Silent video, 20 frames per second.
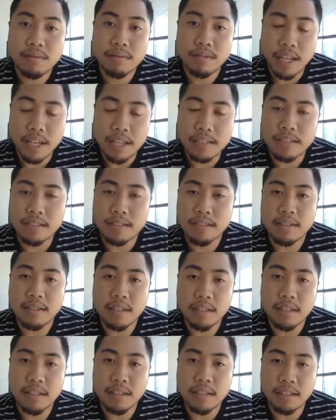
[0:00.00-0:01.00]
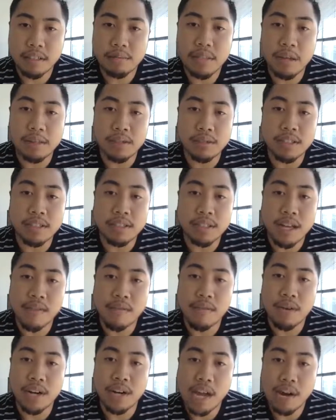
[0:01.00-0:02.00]
Yes, sometimes I only
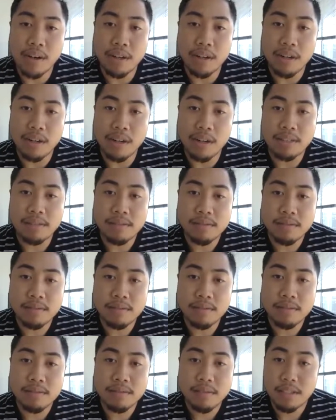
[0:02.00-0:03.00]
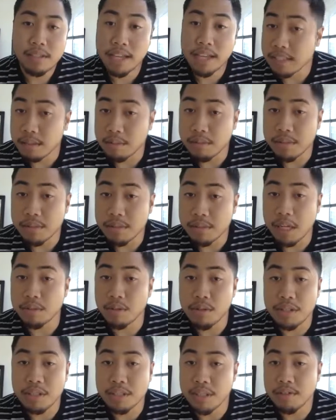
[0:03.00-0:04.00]
slept for an hour. Yes, sometimes I
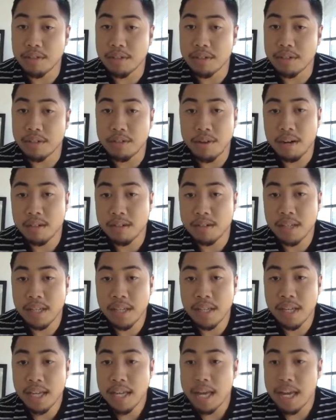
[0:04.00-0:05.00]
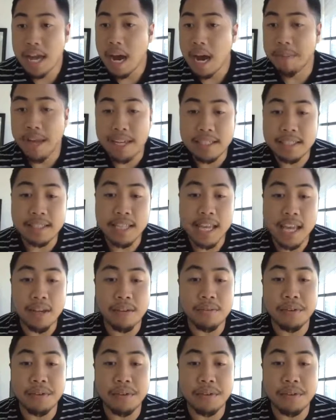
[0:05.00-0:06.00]
only slept for 2 hours. I'm not saying
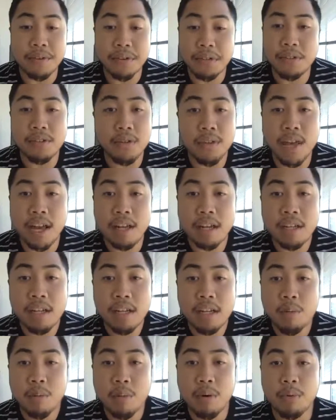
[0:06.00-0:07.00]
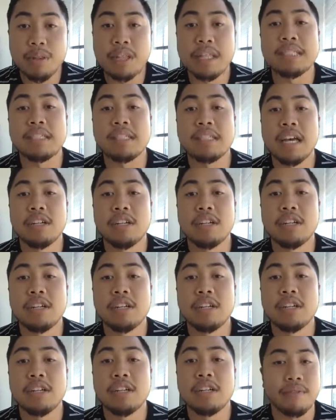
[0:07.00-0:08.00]
for you to do that, but with a
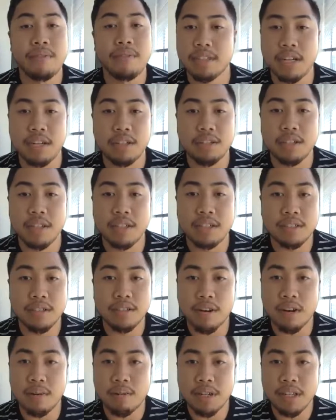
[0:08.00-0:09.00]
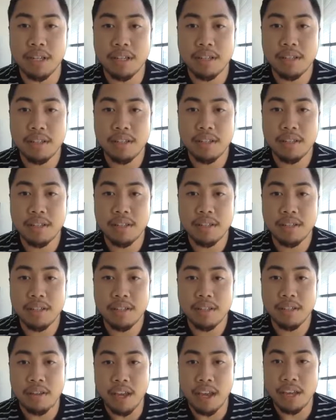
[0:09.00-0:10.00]
schedule, you don't have the schedule that was in the Army,
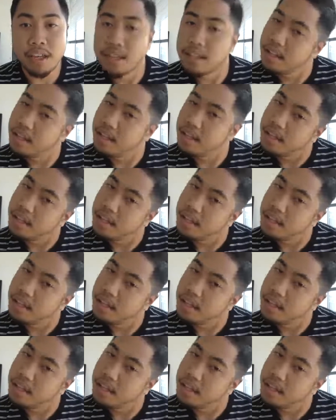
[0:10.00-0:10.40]
okay?